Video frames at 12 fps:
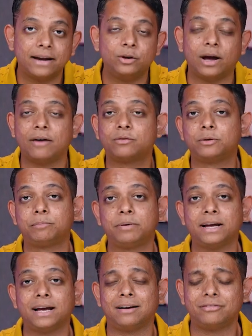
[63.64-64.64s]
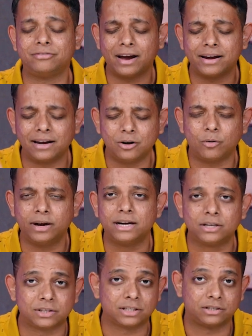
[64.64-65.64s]
and you have to pay a very low
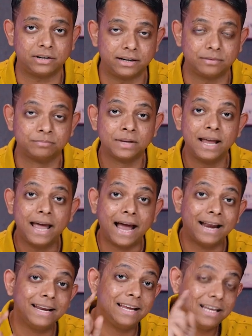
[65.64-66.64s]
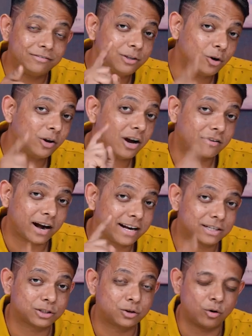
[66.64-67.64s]
interest rate. And even though your
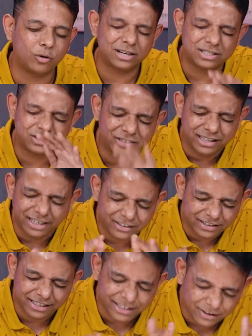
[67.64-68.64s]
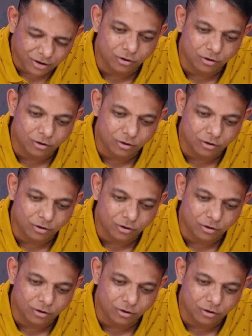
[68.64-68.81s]
credit score is really, really